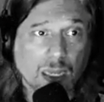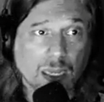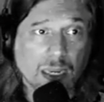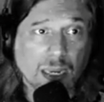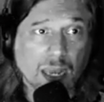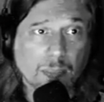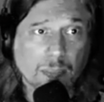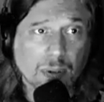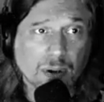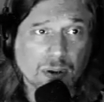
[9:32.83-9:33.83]

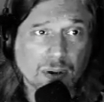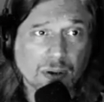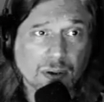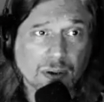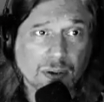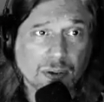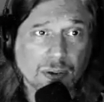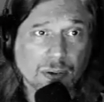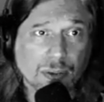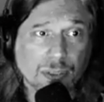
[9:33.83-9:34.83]

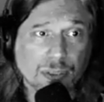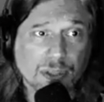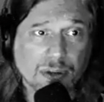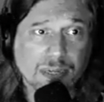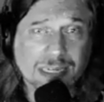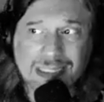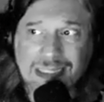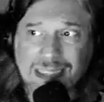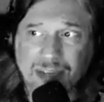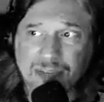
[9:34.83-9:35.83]
Number
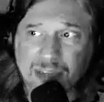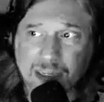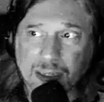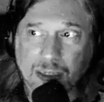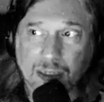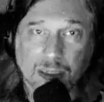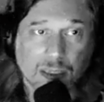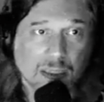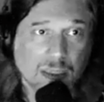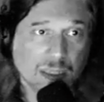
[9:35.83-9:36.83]
37
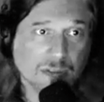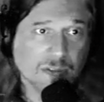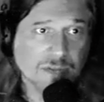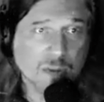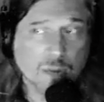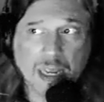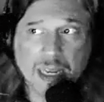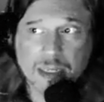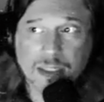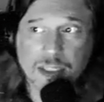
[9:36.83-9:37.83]
in the 50
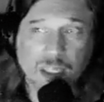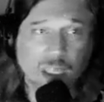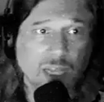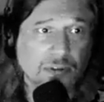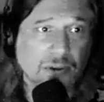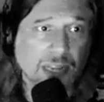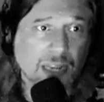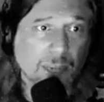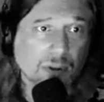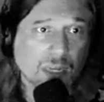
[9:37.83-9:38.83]
ways to love your
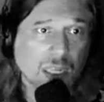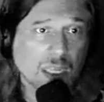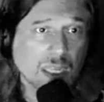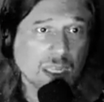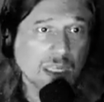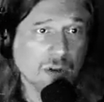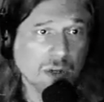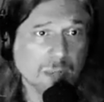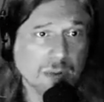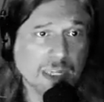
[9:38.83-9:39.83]
neighbor. Don't
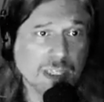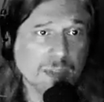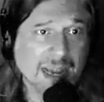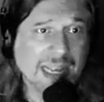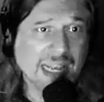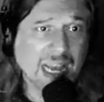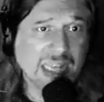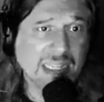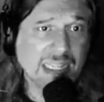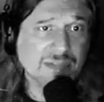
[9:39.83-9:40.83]
abridge my
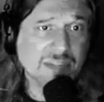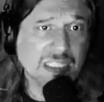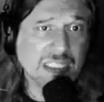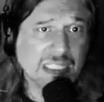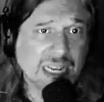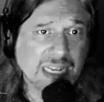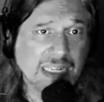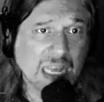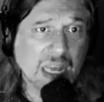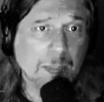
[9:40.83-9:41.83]
God-given Second
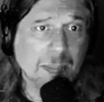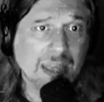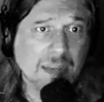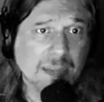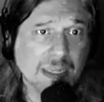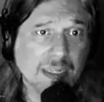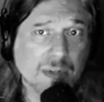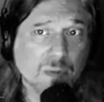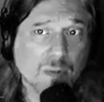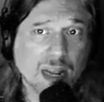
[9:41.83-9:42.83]
Amendment
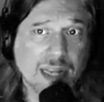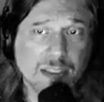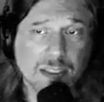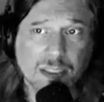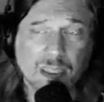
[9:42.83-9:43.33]
rights.